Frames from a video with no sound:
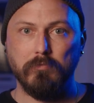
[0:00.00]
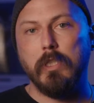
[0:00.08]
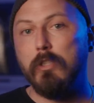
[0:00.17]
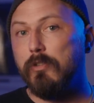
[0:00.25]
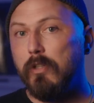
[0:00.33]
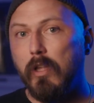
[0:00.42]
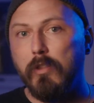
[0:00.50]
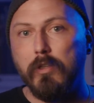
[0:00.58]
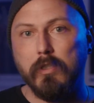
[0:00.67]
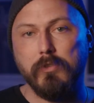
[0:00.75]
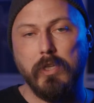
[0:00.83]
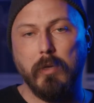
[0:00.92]
Here's
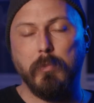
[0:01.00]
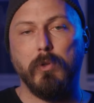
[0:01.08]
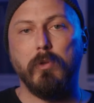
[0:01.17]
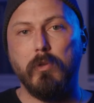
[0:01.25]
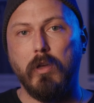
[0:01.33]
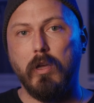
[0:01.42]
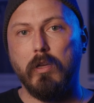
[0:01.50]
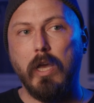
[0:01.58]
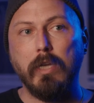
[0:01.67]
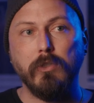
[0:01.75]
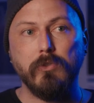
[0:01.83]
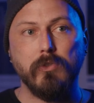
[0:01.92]
another example.
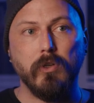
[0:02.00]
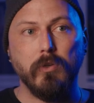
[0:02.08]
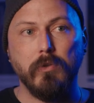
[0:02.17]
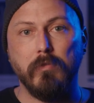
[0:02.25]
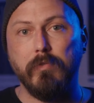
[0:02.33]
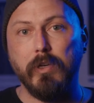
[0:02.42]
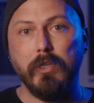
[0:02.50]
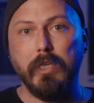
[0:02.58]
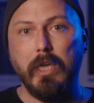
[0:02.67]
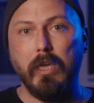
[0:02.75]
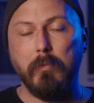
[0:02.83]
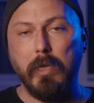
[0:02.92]
I used to own the
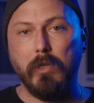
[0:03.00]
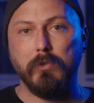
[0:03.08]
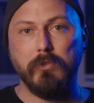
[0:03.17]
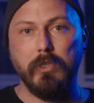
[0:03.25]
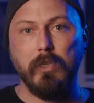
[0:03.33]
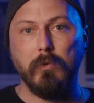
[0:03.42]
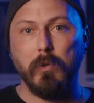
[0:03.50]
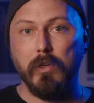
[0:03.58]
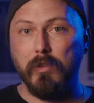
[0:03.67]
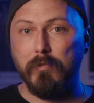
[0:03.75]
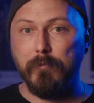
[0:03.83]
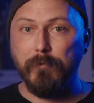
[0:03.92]
VariCam LT, one
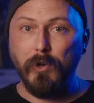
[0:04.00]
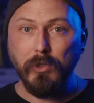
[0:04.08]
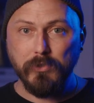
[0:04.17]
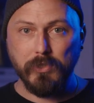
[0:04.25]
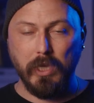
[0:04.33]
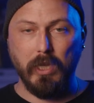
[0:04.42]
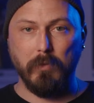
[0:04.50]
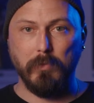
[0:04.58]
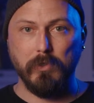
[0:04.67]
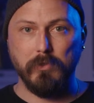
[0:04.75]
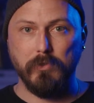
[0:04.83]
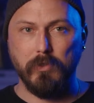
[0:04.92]
of the first
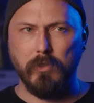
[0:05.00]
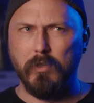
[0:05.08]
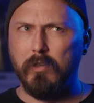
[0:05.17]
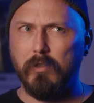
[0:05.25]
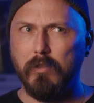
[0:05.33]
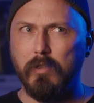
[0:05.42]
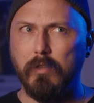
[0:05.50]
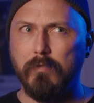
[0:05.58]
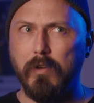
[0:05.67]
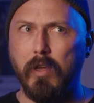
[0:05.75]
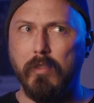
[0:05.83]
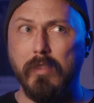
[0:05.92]
cameras, or
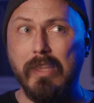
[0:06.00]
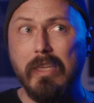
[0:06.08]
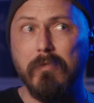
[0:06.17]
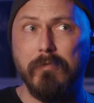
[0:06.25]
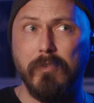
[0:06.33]
if not the